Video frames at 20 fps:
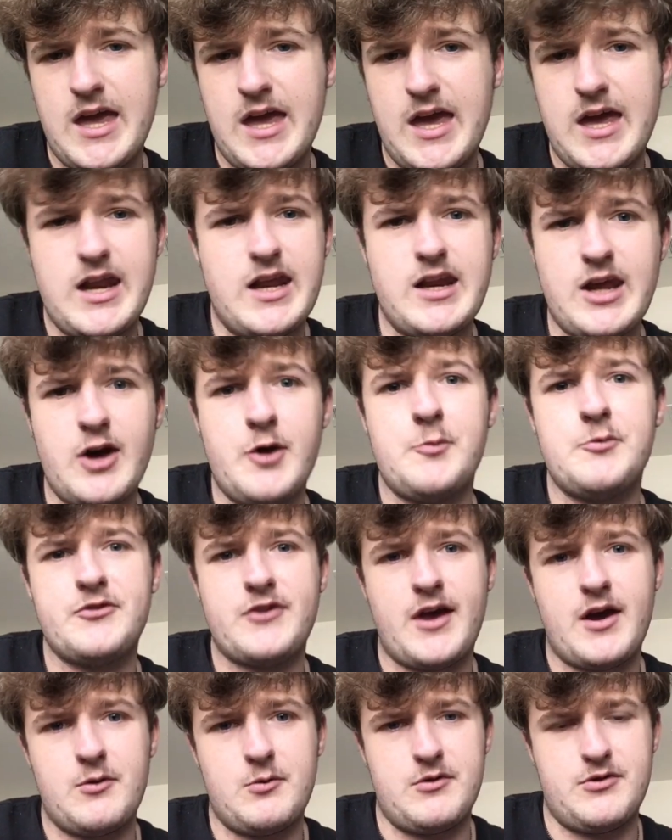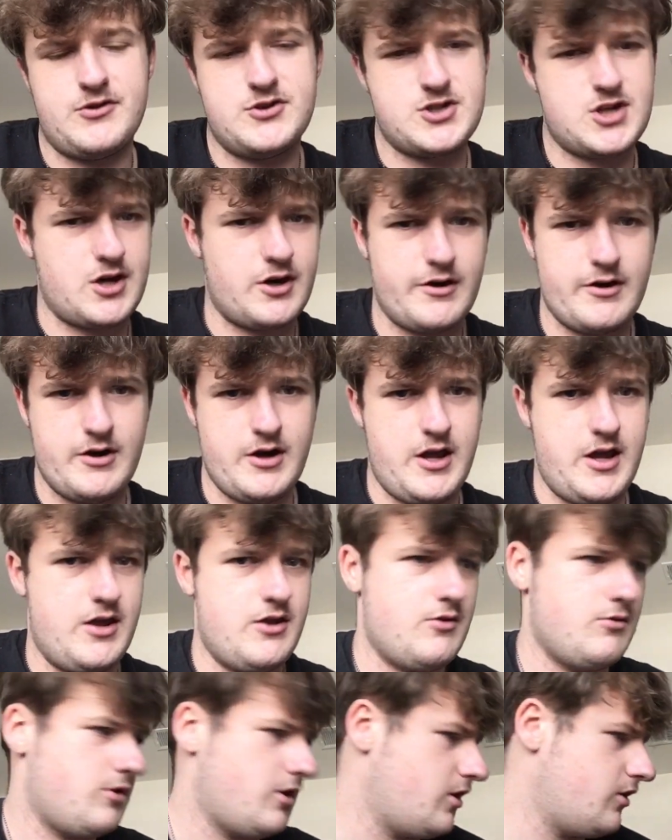and it helps out with charity,
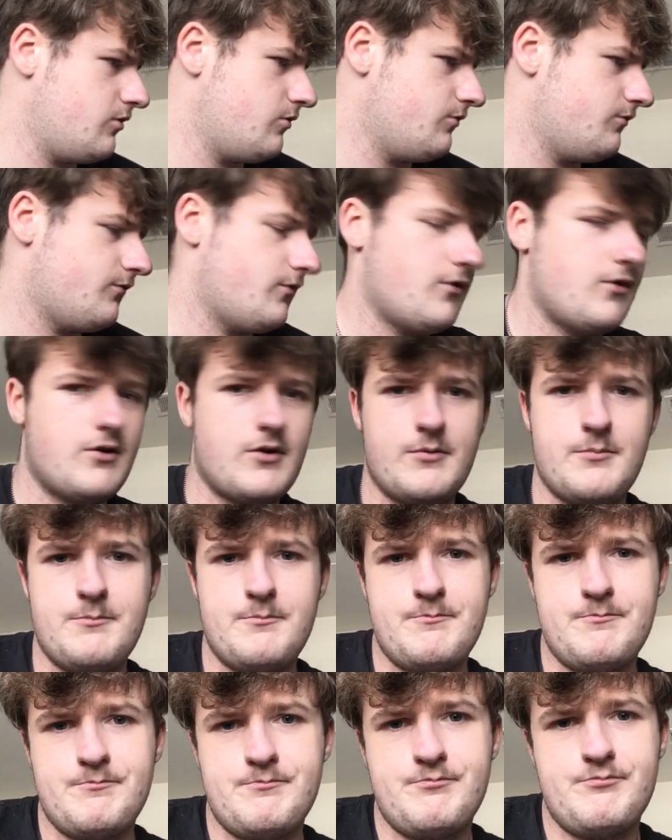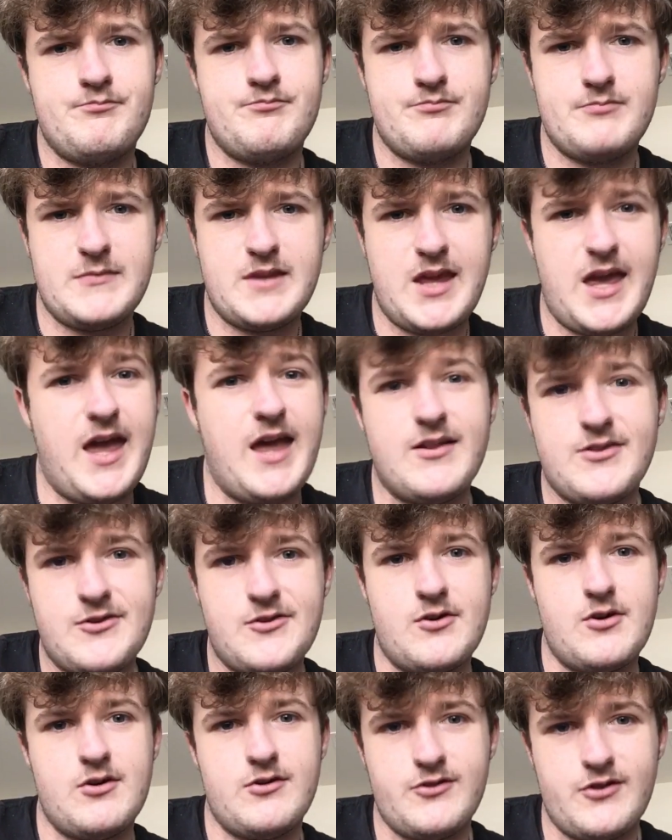for
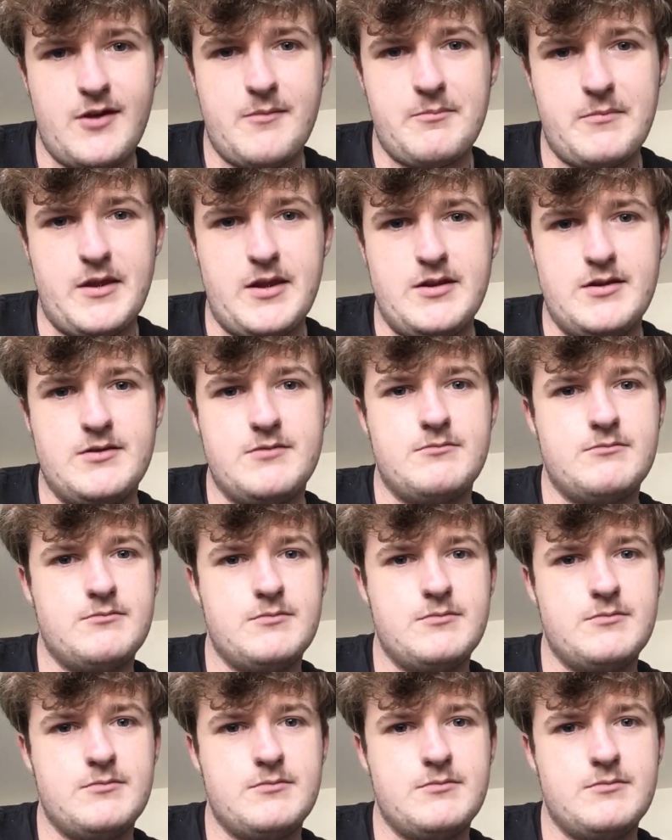cancer or something.